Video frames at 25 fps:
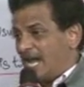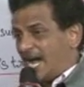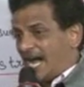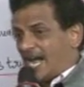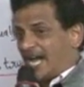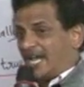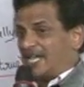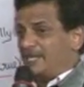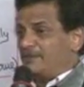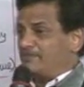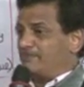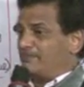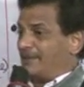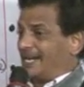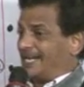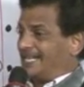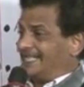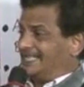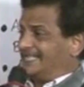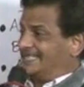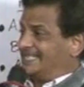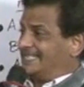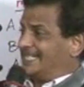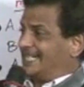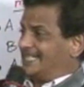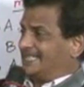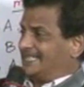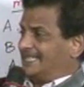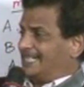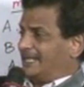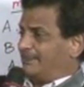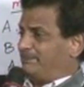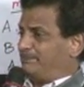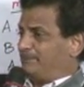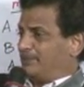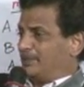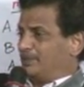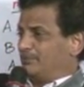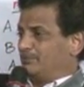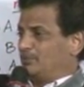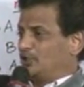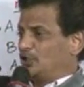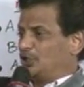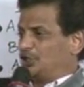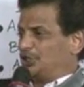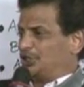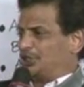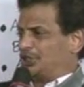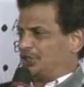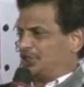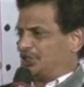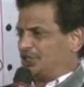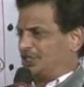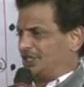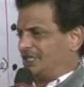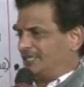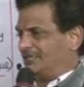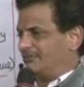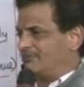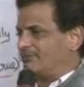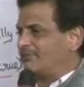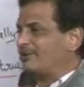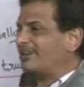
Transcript: I might get a promotion,